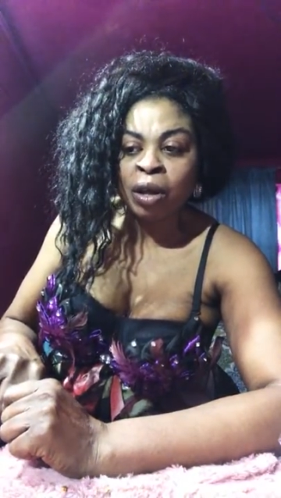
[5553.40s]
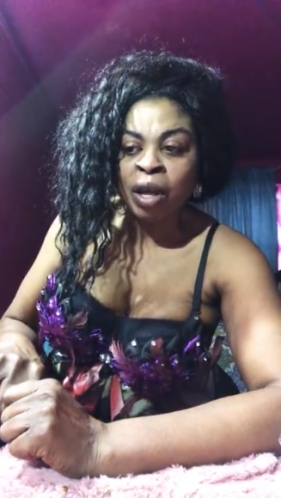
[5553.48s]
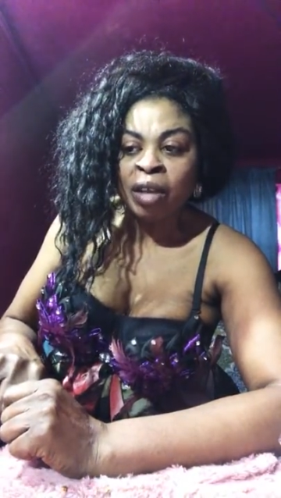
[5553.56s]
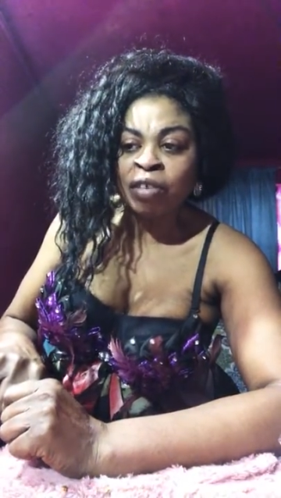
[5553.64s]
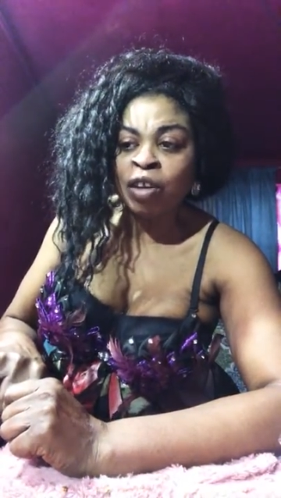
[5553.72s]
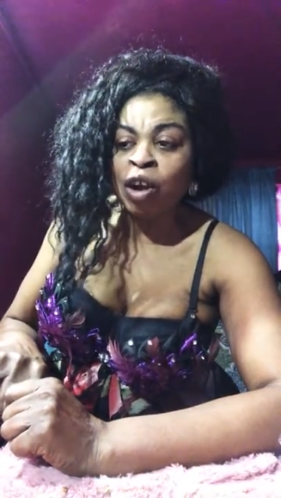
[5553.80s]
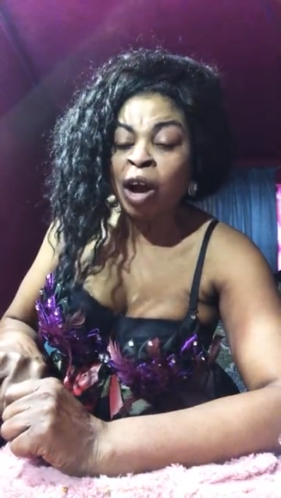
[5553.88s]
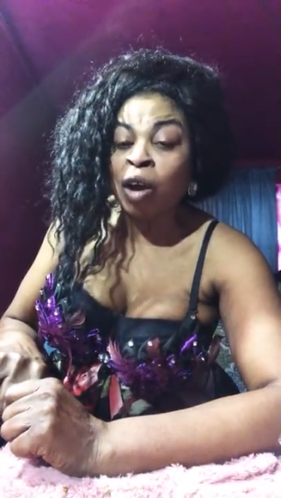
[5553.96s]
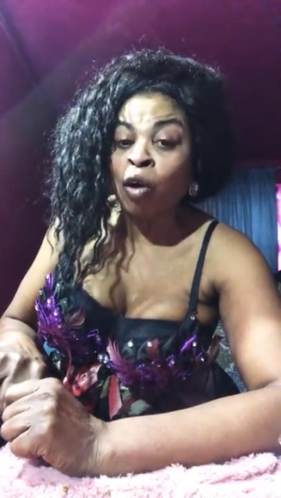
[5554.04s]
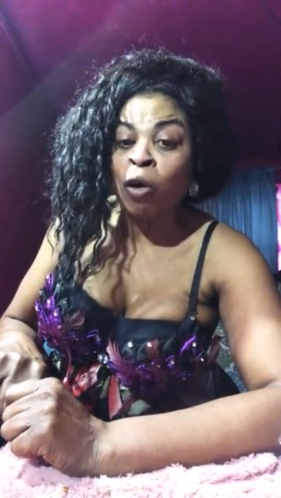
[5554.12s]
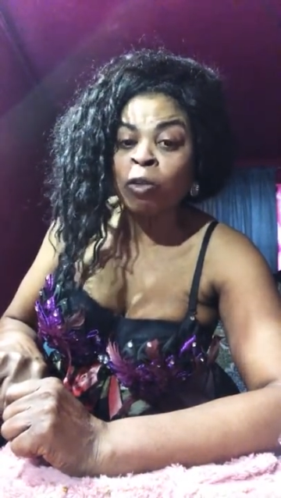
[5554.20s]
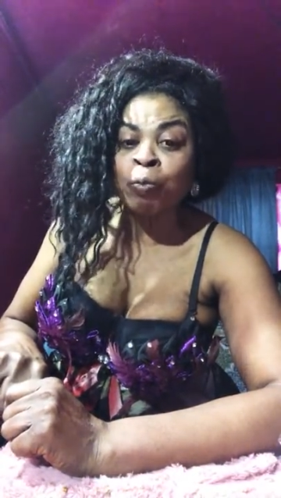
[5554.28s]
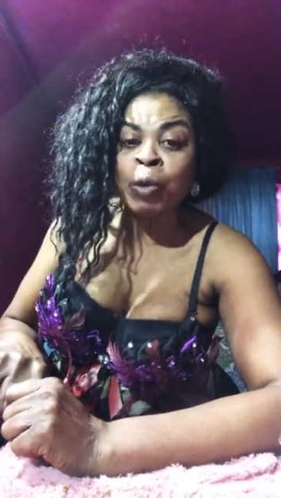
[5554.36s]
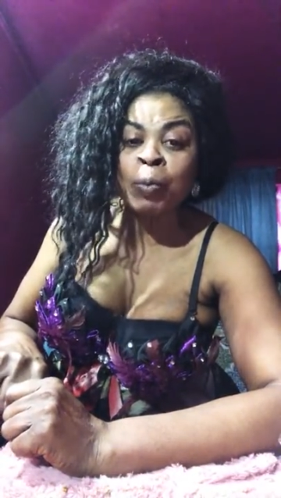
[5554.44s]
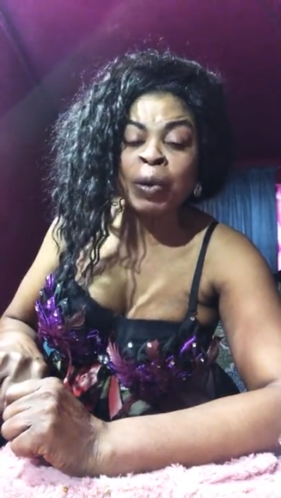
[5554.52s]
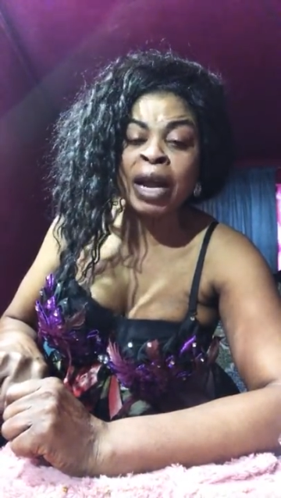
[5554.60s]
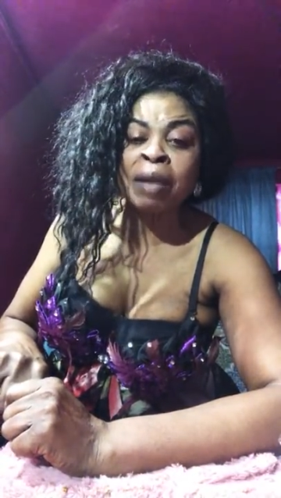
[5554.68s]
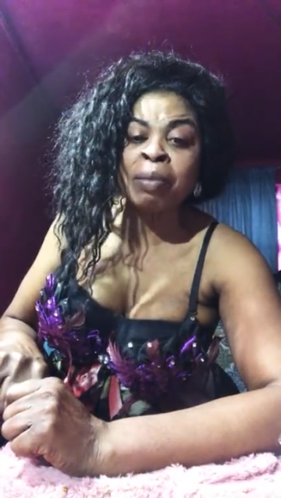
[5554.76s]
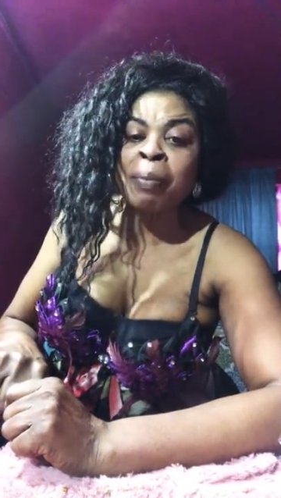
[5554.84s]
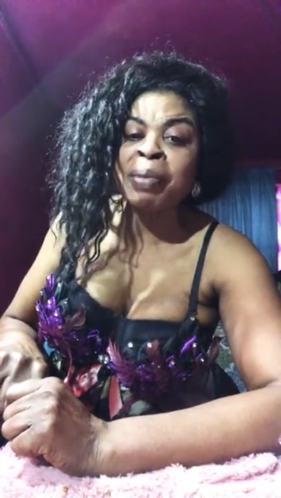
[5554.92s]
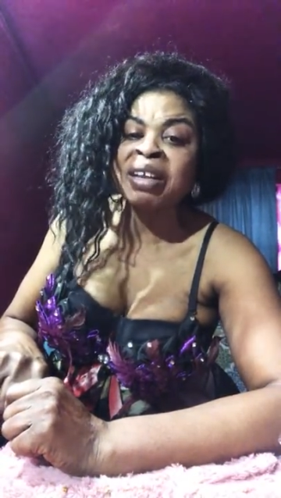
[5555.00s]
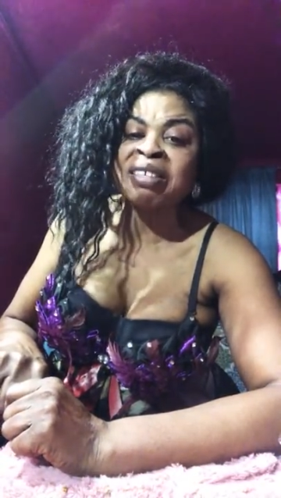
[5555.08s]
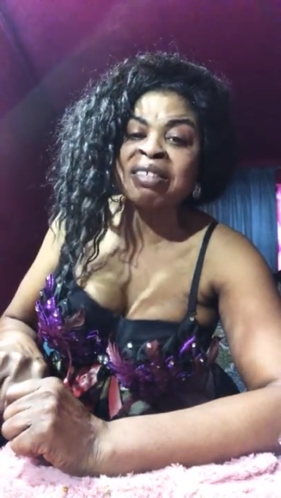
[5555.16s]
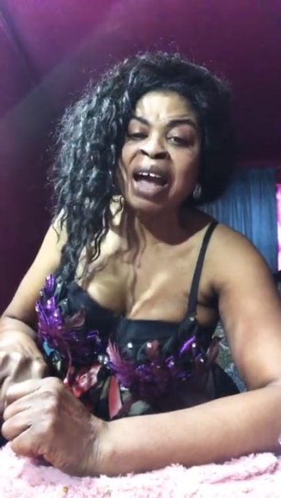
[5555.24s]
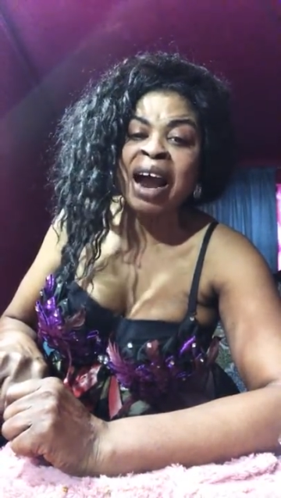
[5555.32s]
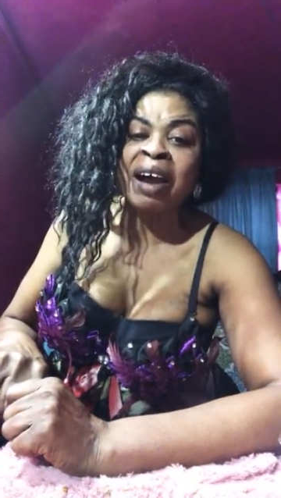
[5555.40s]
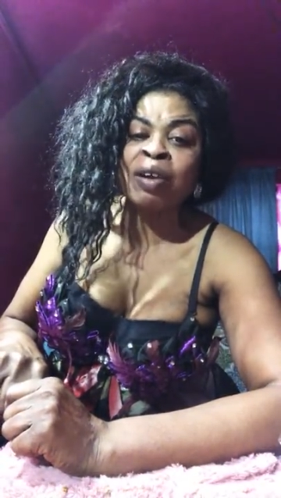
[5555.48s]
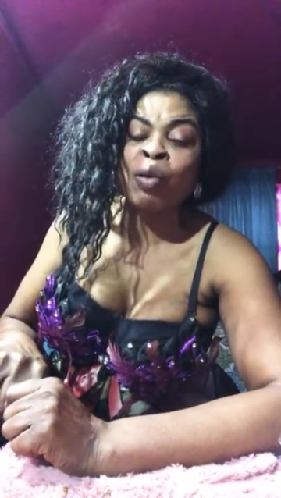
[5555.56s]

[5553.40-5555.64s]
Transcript: So don't I cause people like them a big star and